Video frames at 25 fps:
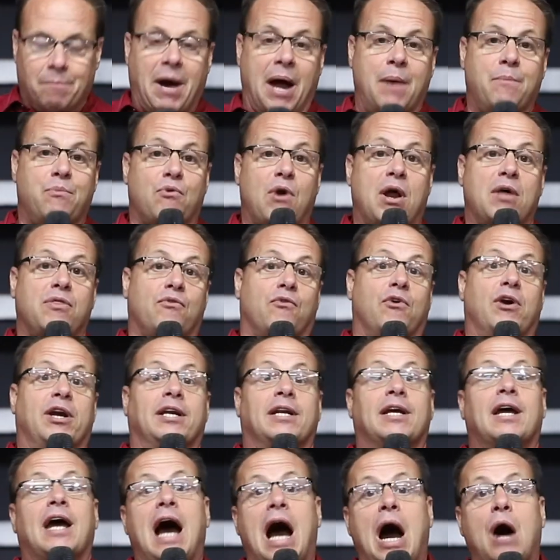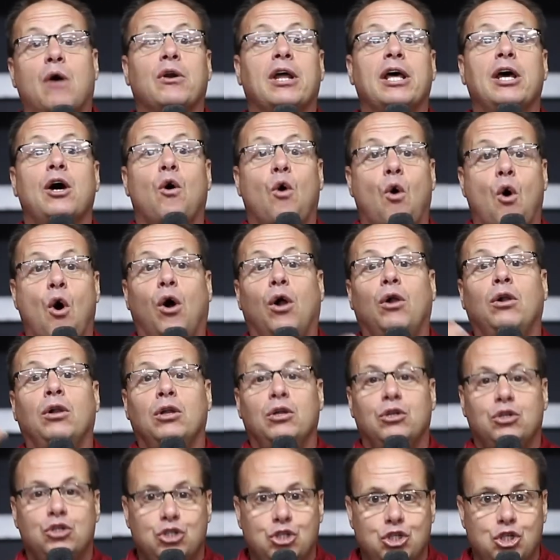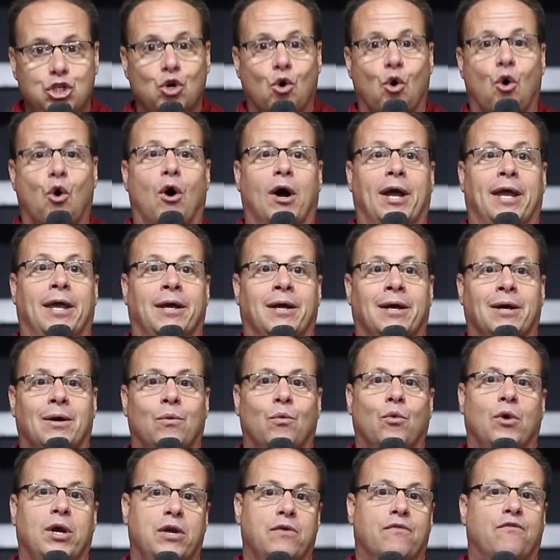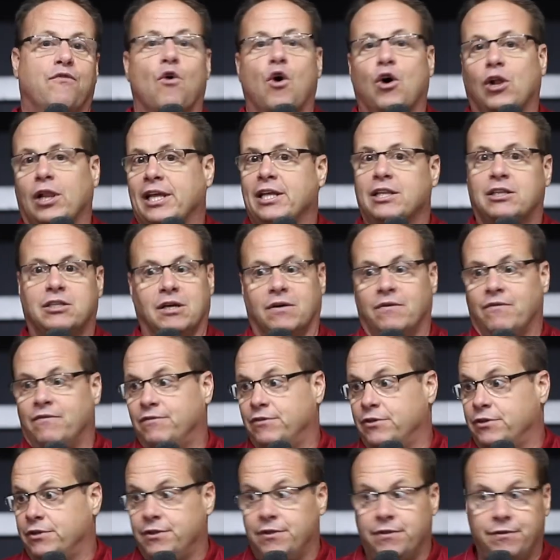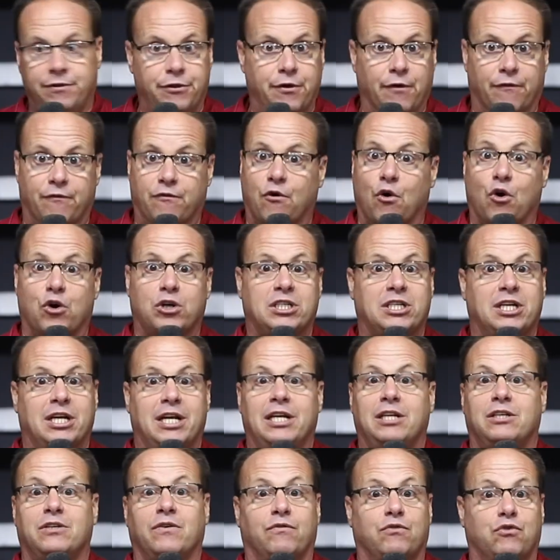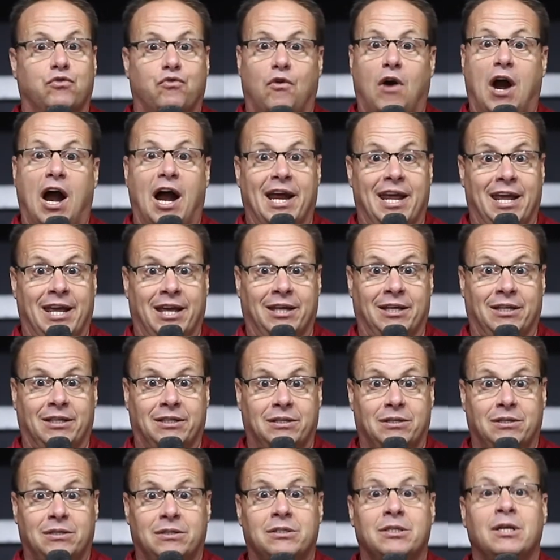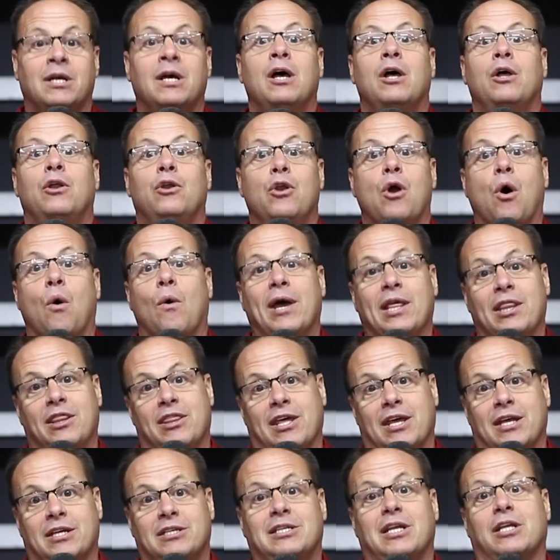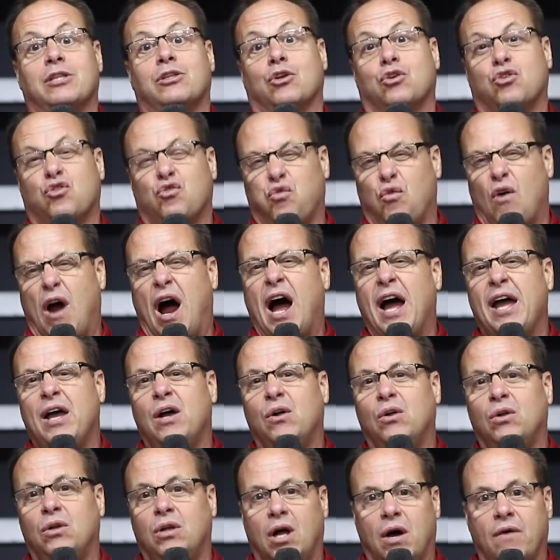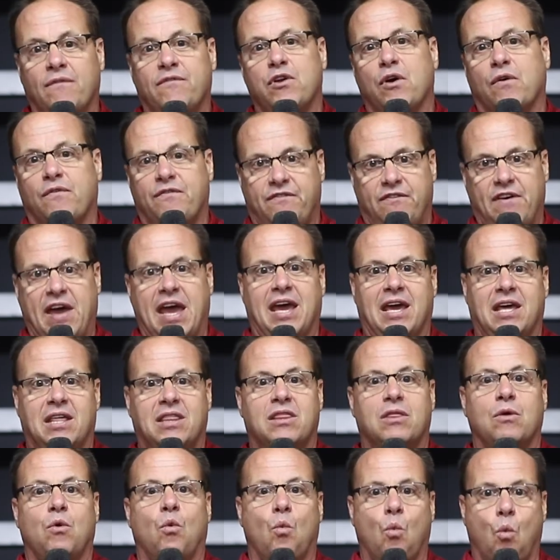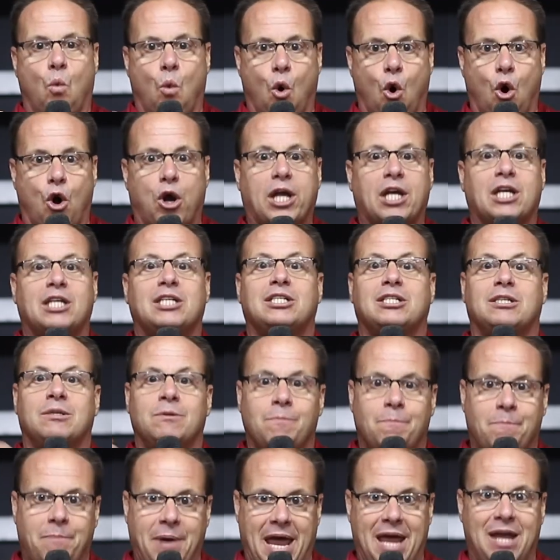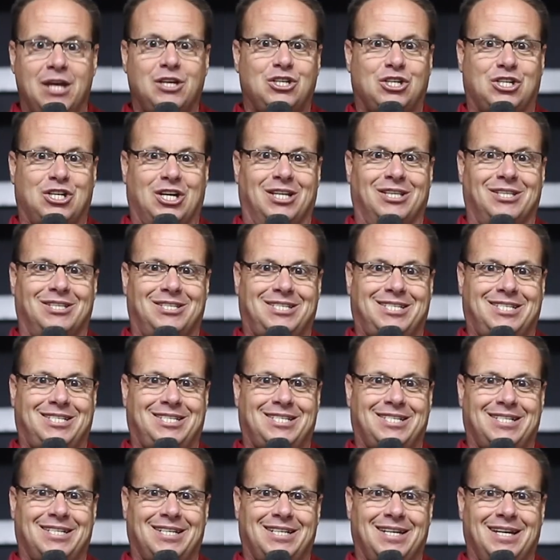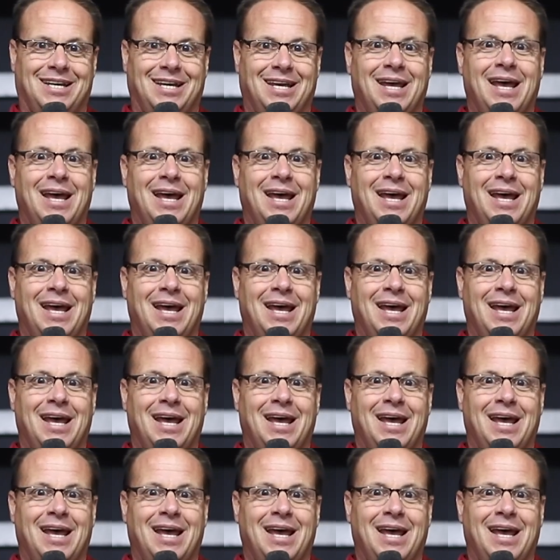My brethren, count it all joy when you fall into diversities of trying, knowing this, that the trial of your faith works patience.